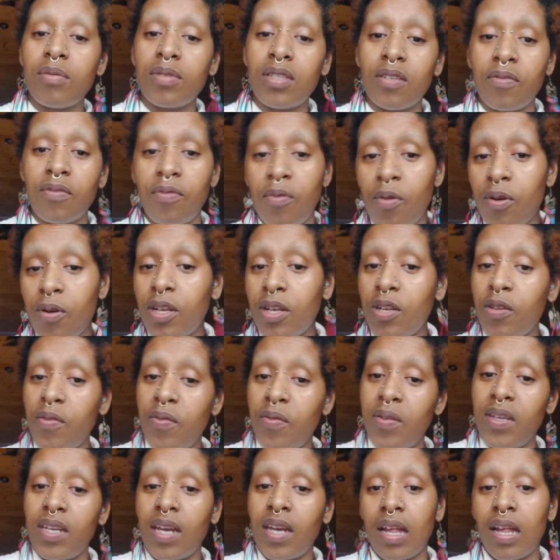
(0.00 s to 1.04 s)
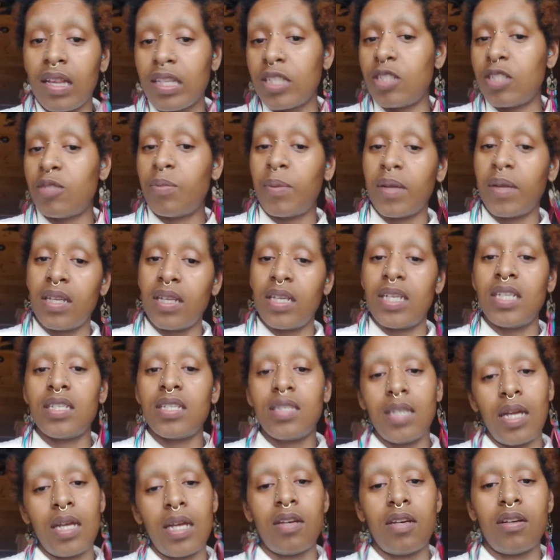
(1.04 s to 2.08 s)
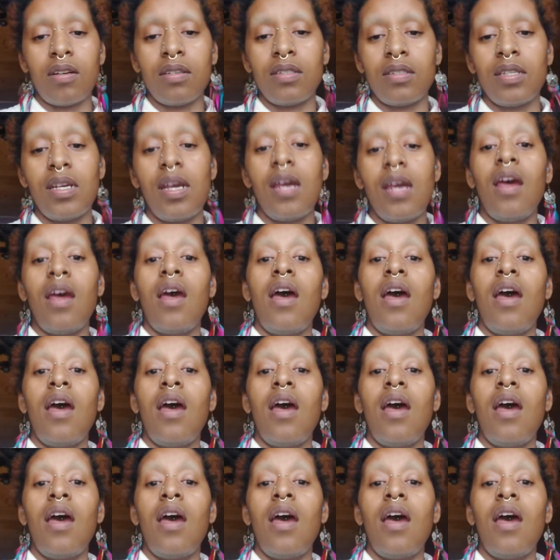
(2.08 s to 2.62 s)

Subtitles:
with the For You feed eligibility standards.